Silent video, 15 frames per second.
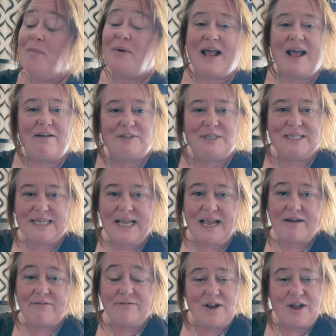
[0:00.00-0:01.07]
But I have to
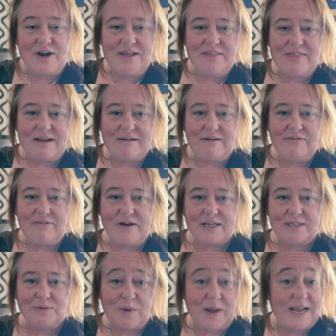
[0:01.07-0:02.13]
say, I've learned a very
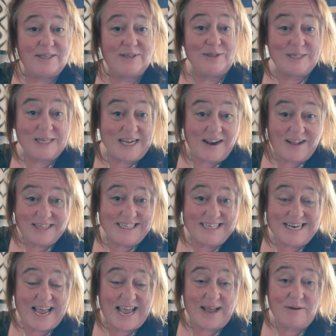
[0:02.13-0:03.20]
fast way to declutter
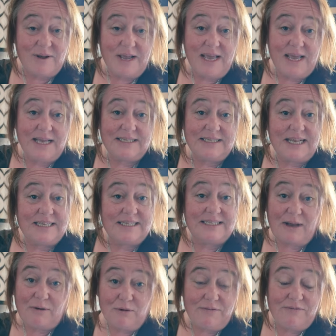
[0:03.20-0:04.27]
now is
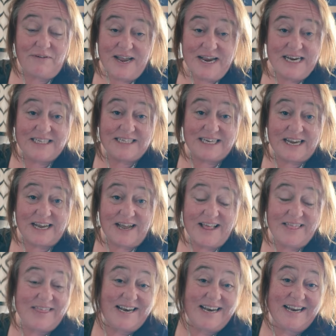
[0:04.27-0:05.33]
sell your furniture
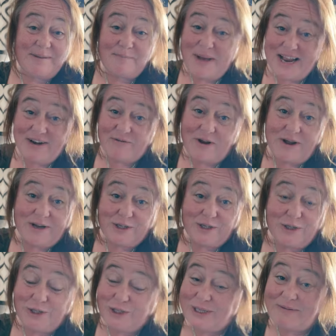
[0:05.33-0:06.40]
and then in a mad
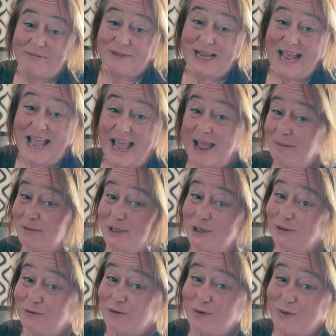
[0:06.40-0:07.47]
rush, you just have to empty
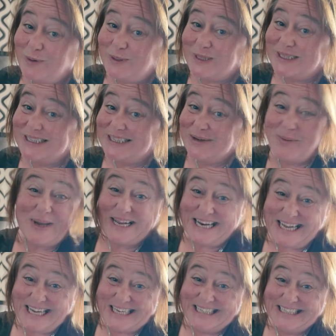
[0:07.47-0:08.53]
your drawers
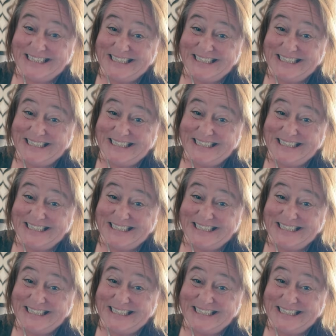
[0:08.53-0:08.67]
quickly.